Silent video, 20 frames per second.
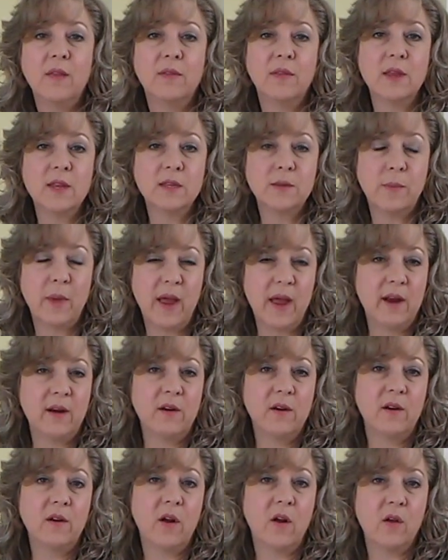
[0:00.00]
This
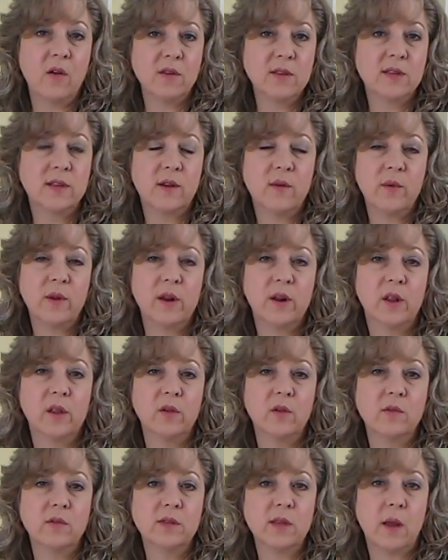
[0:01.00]
pattern also
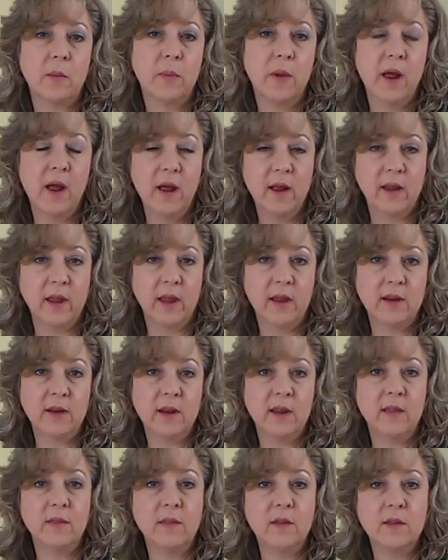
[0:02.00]
includes a pocket
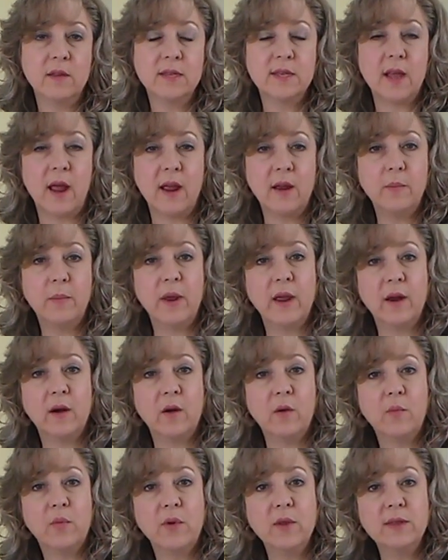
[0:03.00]
in the side
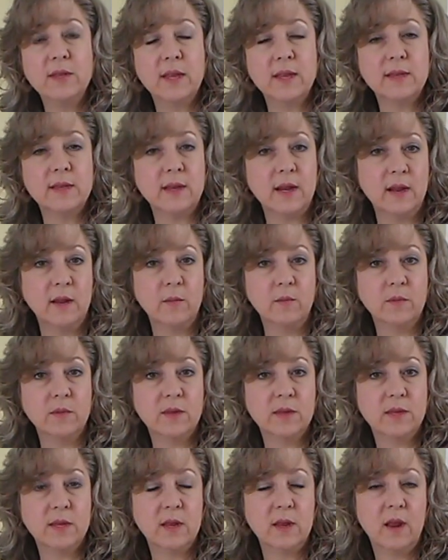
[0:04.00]
panel princess
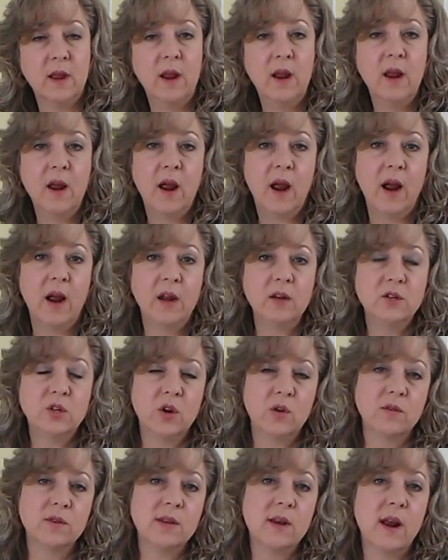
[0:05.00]
seams. I
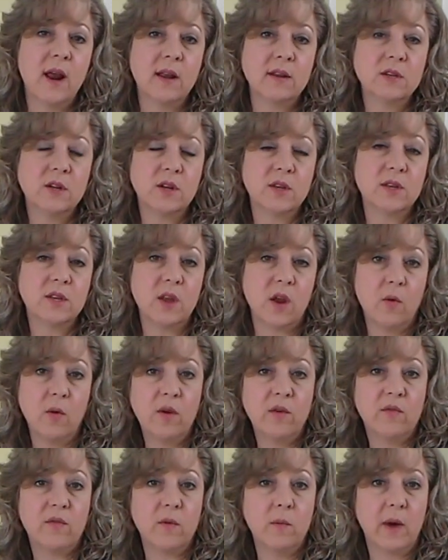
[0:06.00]
chose not to sew
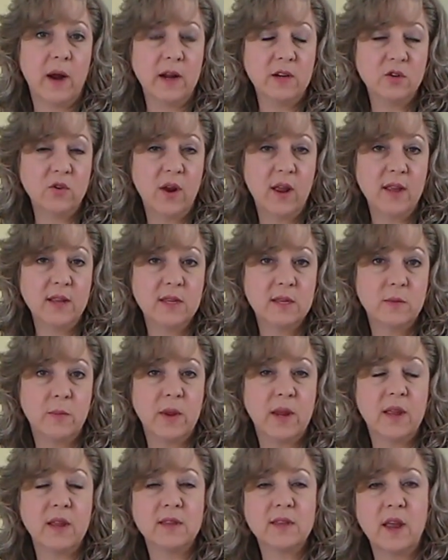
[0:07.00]
it for my dress
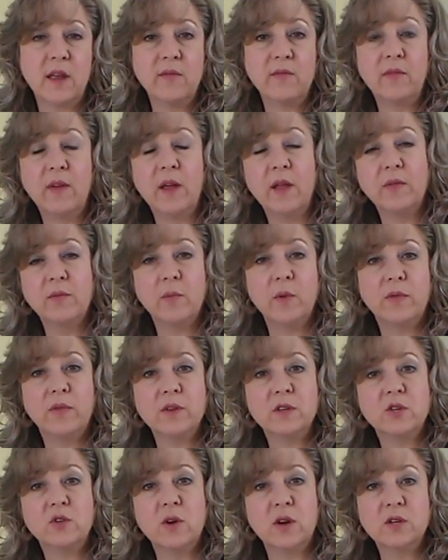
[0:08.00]
because I felt with the
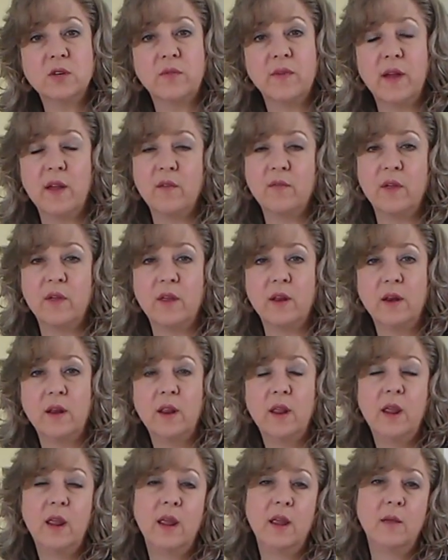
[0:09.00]
stretch velvet
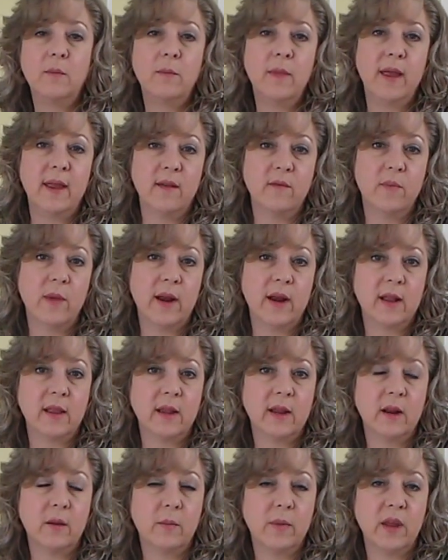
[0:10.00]
it may have been a
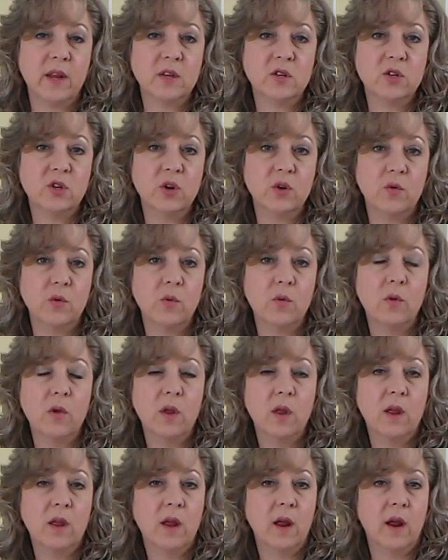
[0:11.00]
little bit too
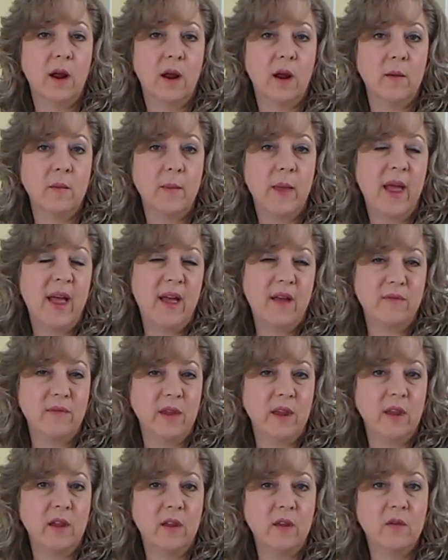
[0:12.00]

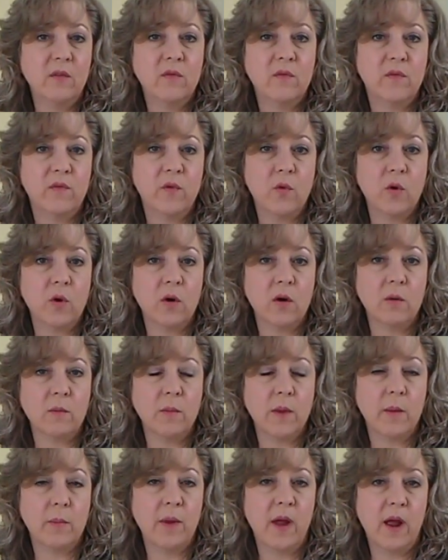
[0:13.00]
heavy for
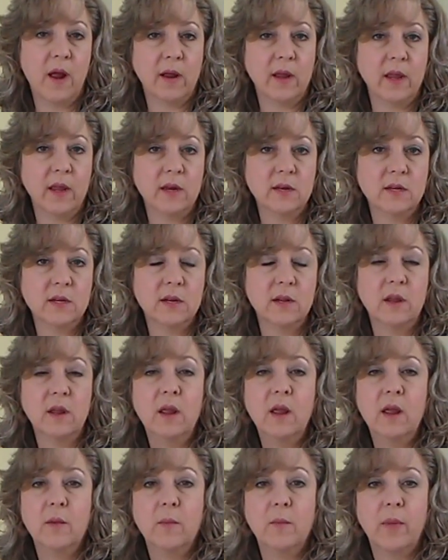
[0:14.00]
a pocket.
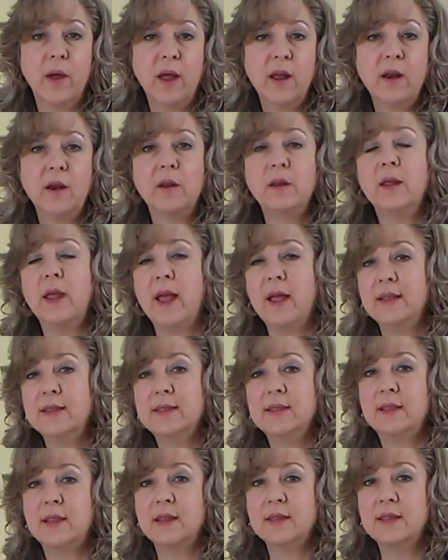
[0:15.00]
But yes,
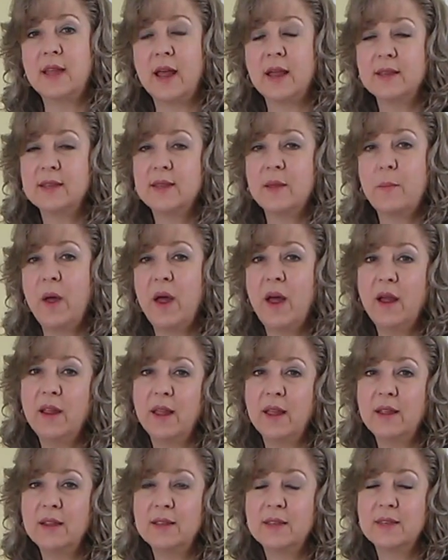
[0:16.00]
this has the
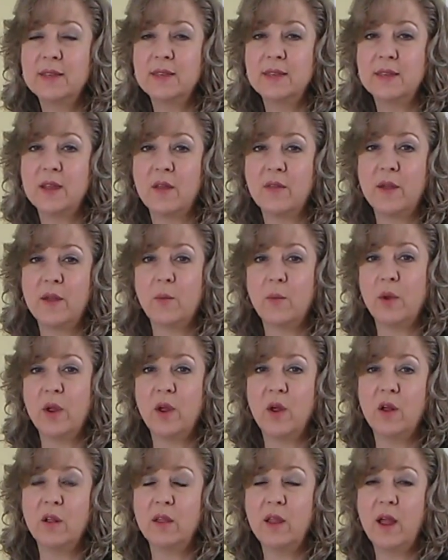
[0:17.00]
pockets so that we
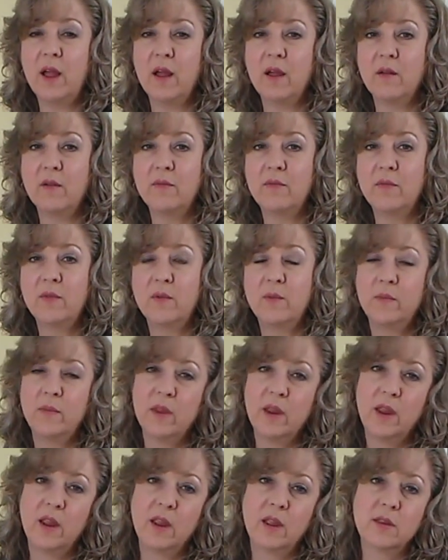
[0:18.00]
all love.
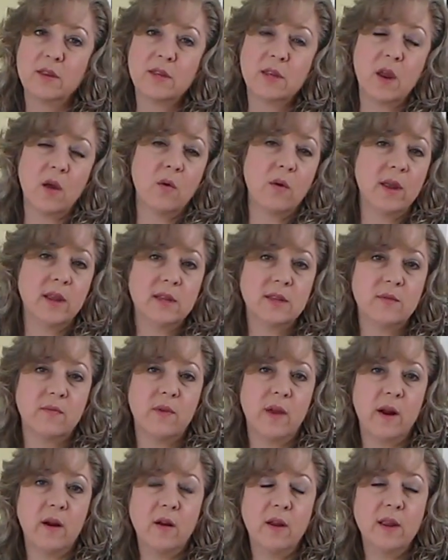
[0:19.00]
So it's
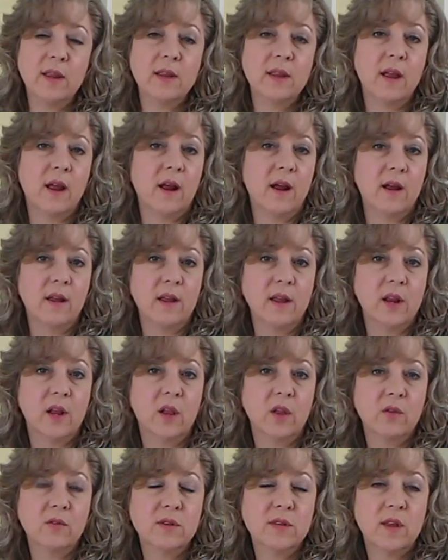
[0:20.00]
very
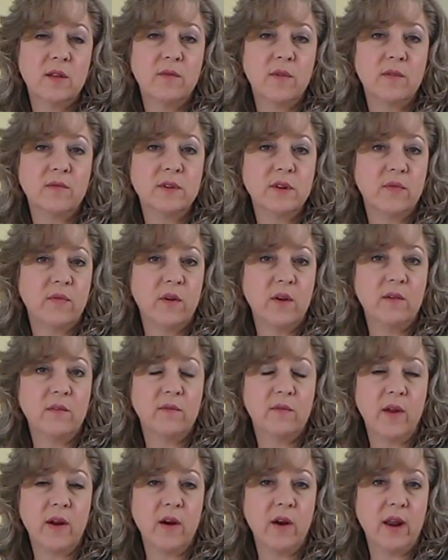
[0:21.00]
inclusive of different
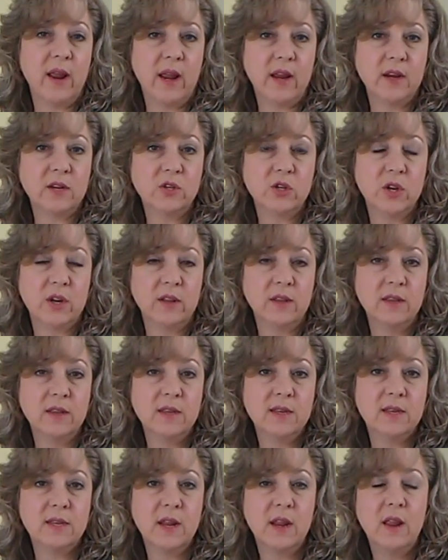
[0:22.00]

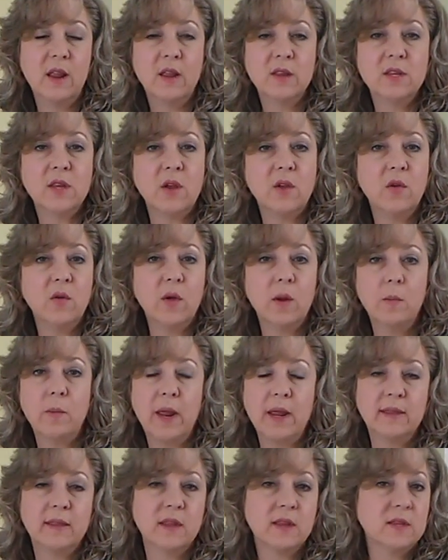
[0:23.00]
variations. So you can
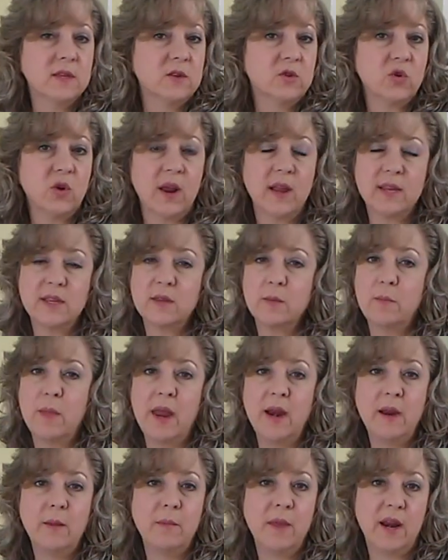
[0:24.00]
make this dress
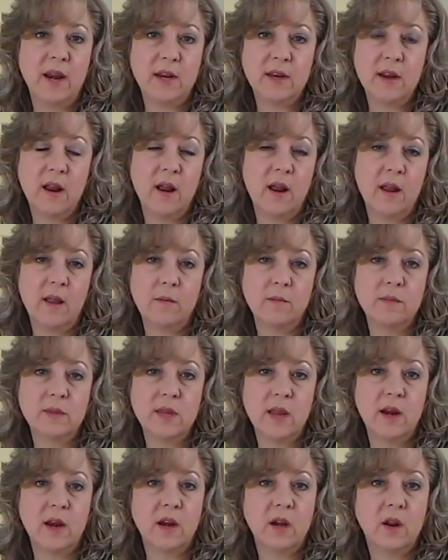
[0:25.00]
many, many times
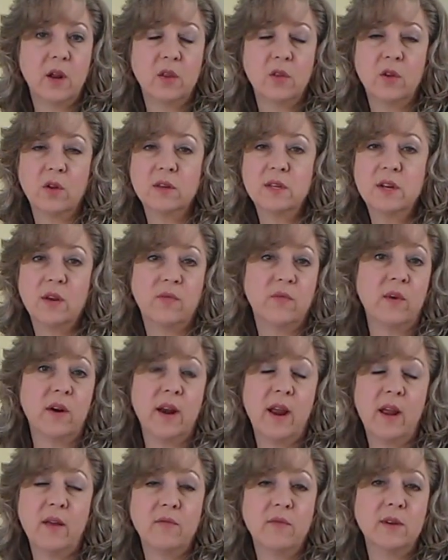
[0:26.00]
and it can look different
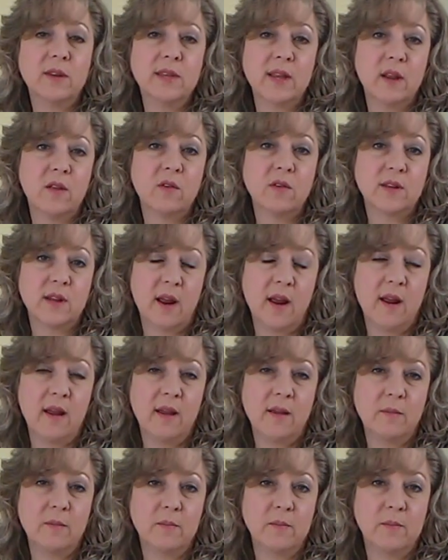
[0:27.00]
every single
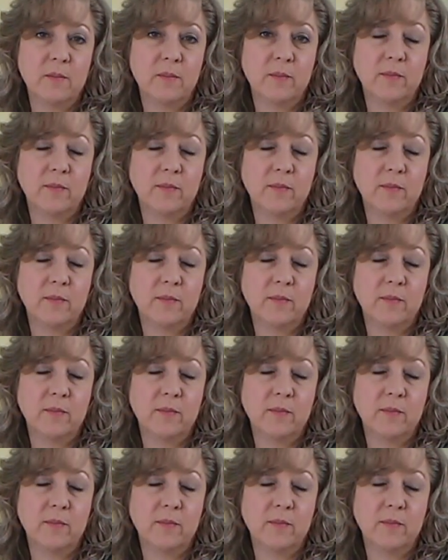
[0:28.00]
time.